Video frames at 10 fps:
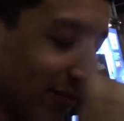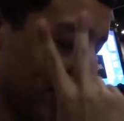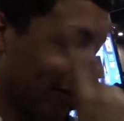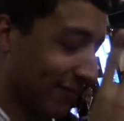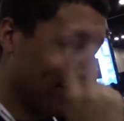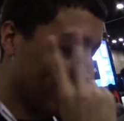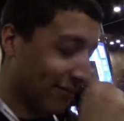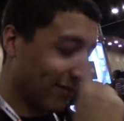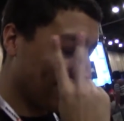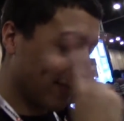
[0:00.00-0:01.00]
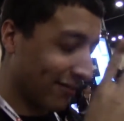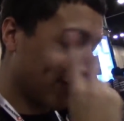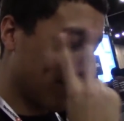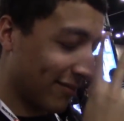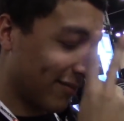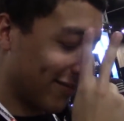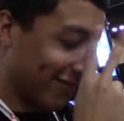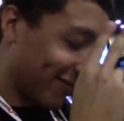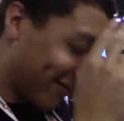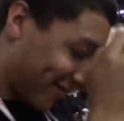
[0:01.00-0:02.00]
we got the guy that just two stopped
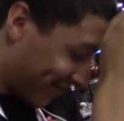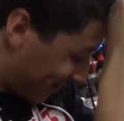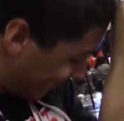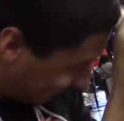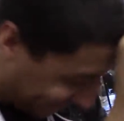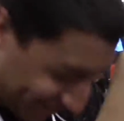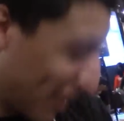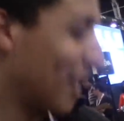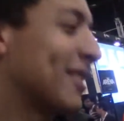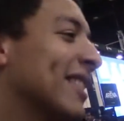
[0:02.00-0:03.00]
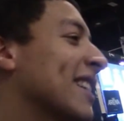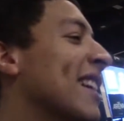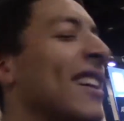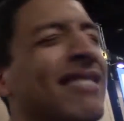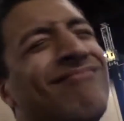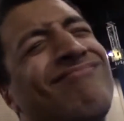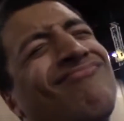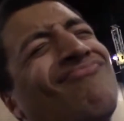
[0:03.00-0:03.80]
me miserably.